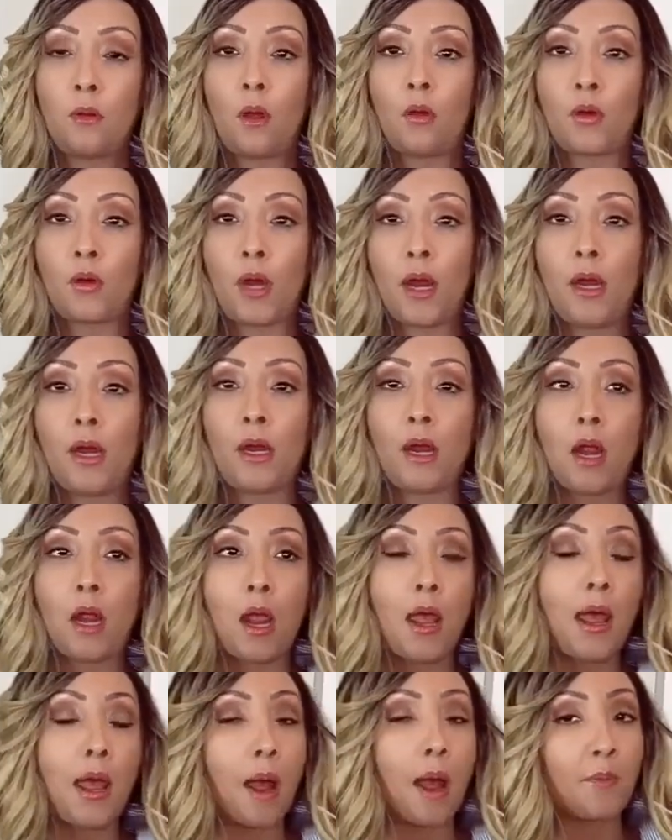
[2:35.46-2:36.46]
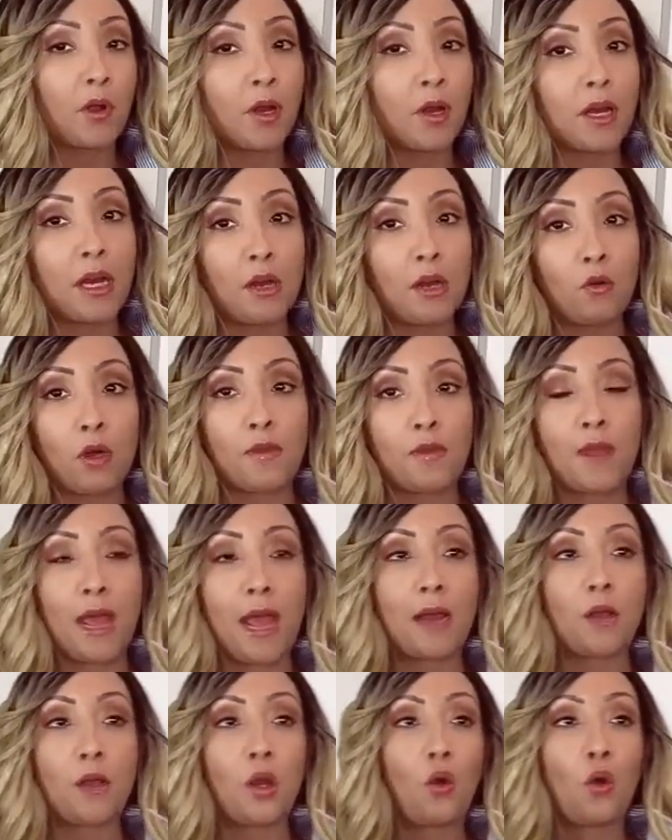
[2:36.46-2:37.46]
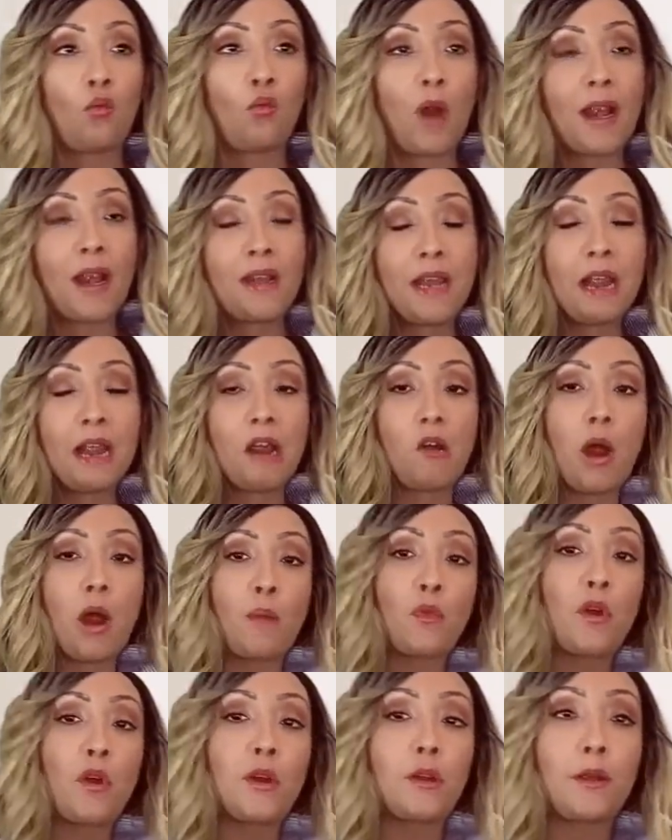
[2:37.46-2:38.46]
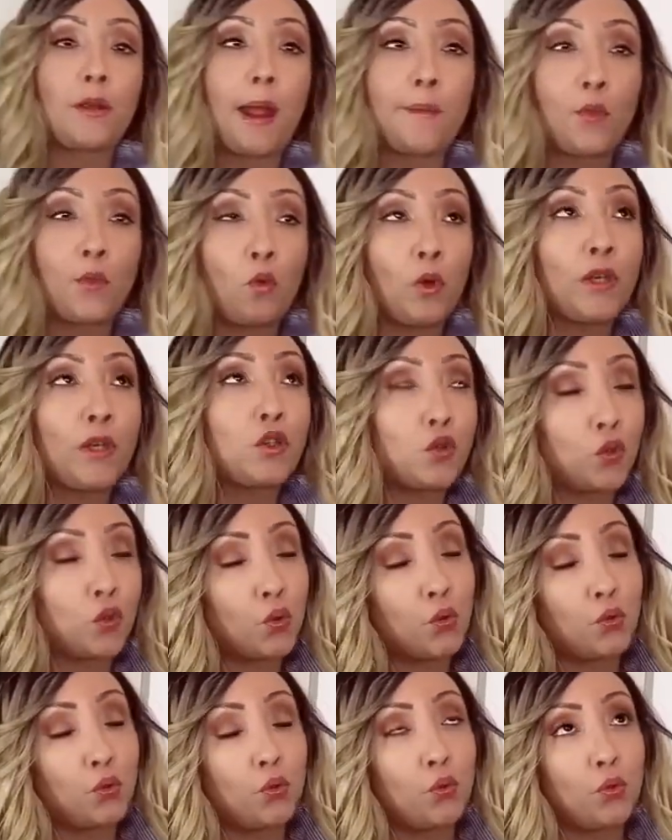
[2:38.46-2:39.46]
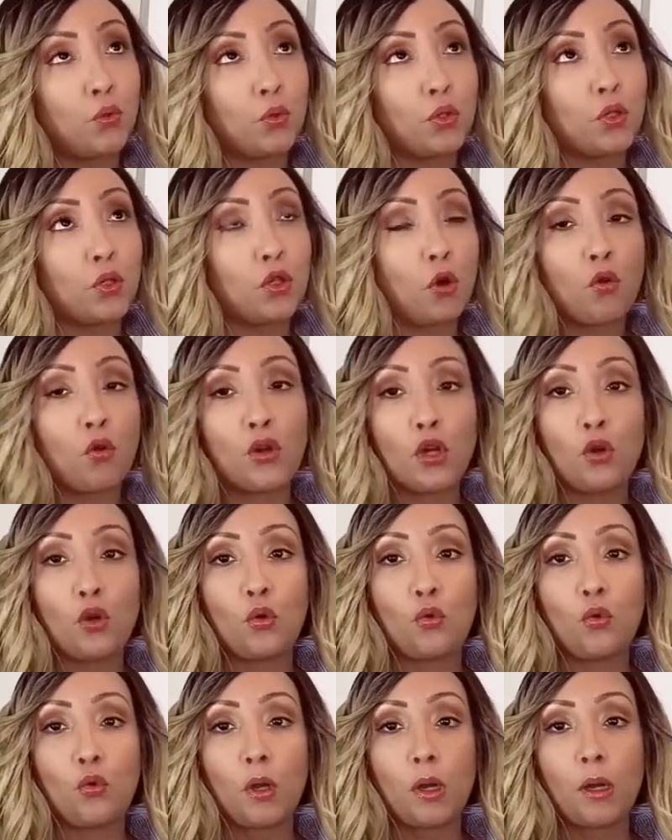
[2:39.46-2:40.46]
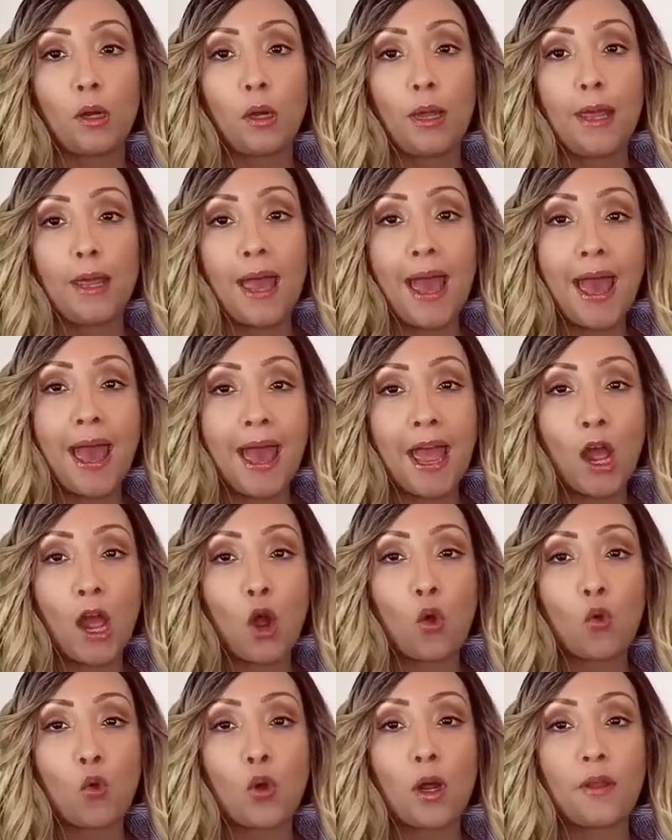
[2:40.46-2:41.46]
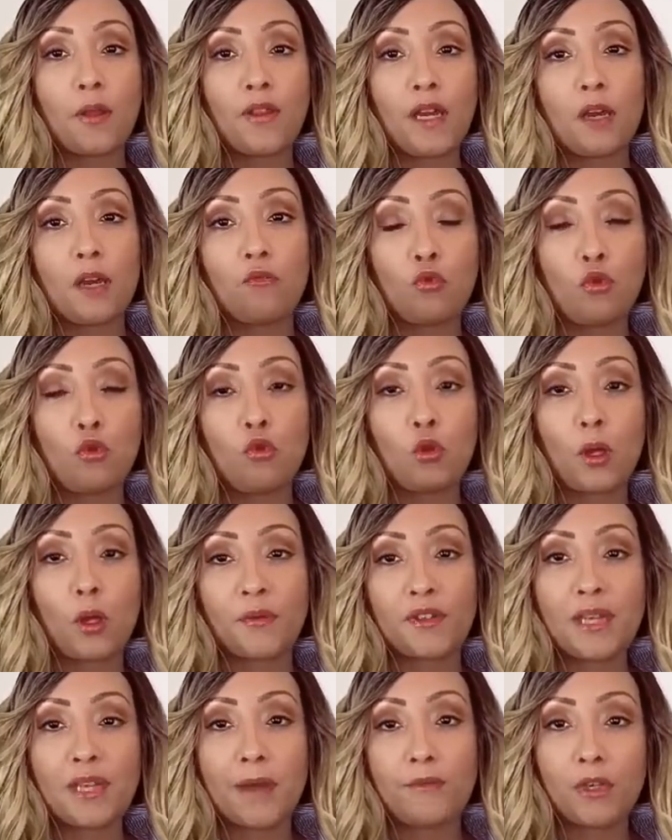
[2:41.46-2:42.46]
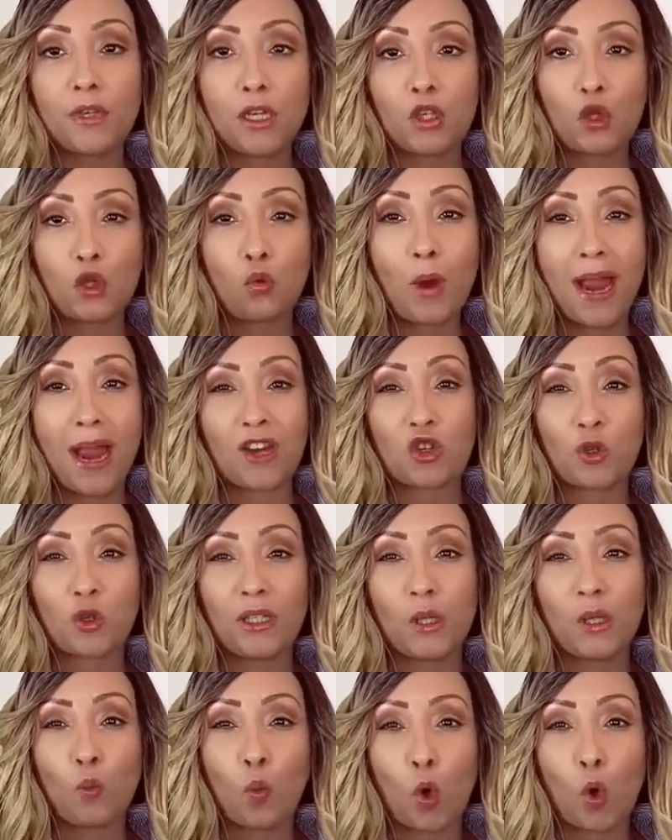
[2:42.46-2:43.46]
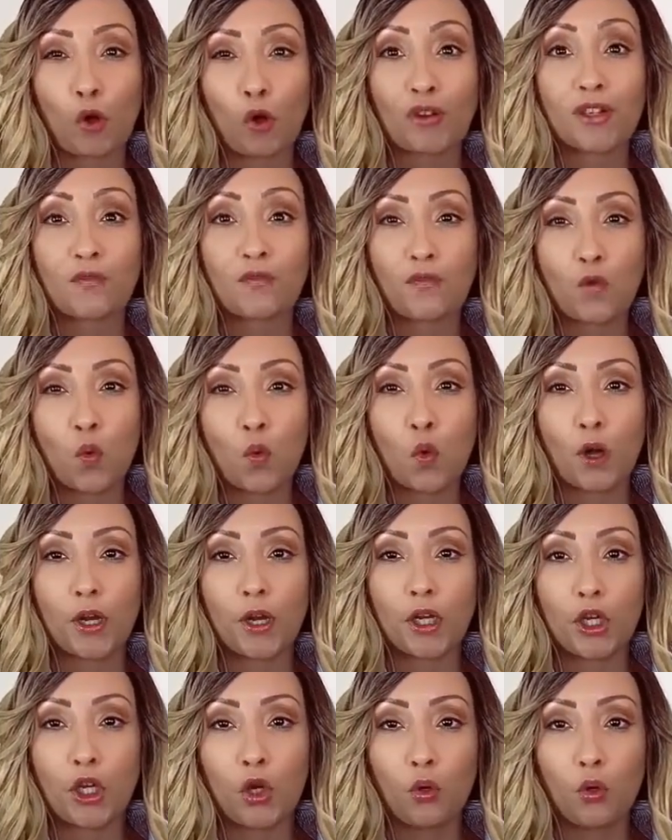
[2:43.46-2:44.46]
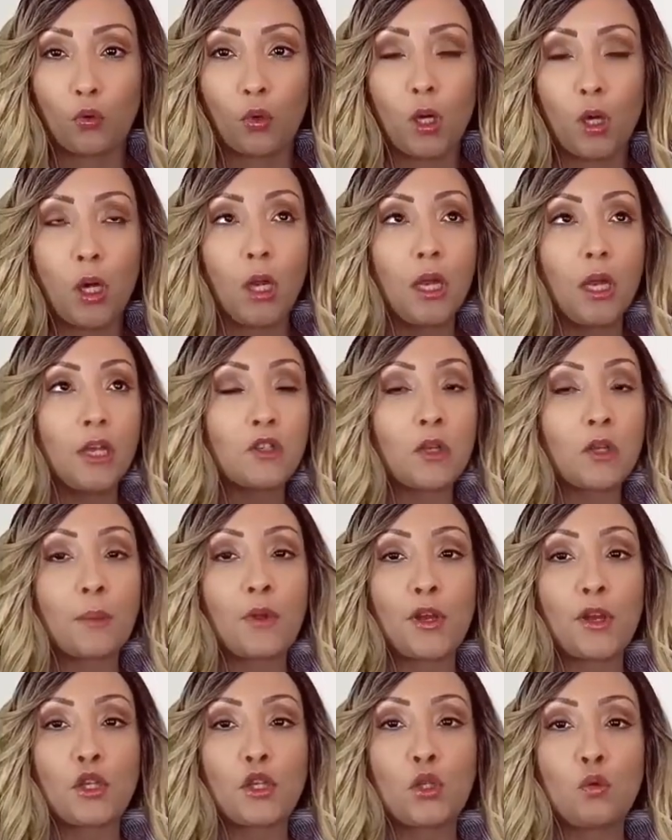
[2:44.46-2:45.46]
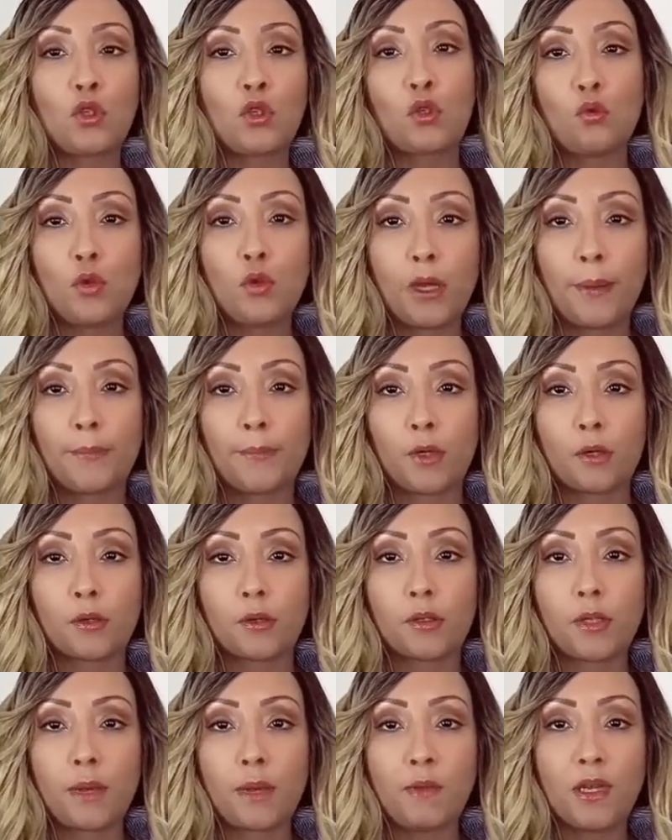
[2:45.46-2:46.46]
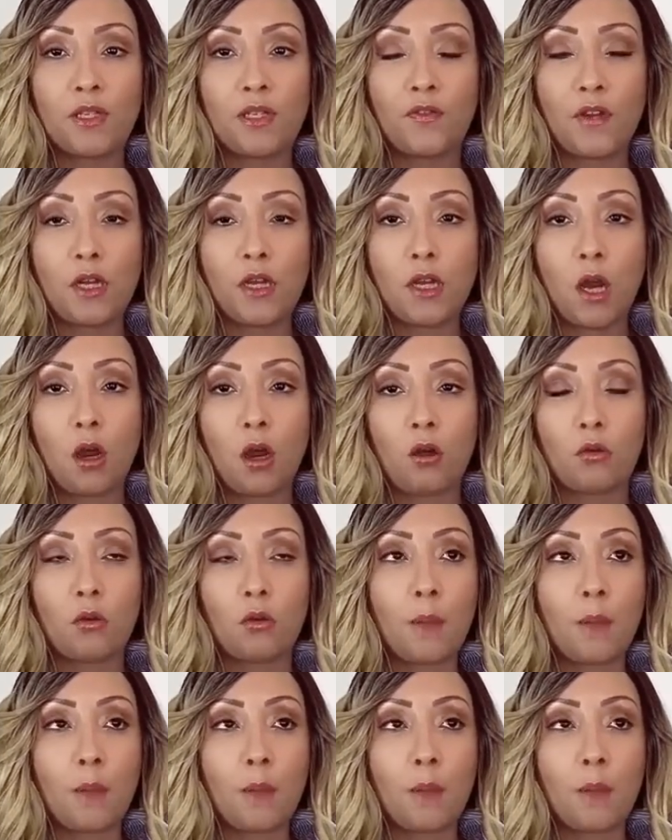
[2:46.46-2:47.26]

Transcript: Okay? I'm going to get on that. Right now, I'm going to I'm going to show you how the rule of 72 actually works for you. So I'm going to do two numbers in this video.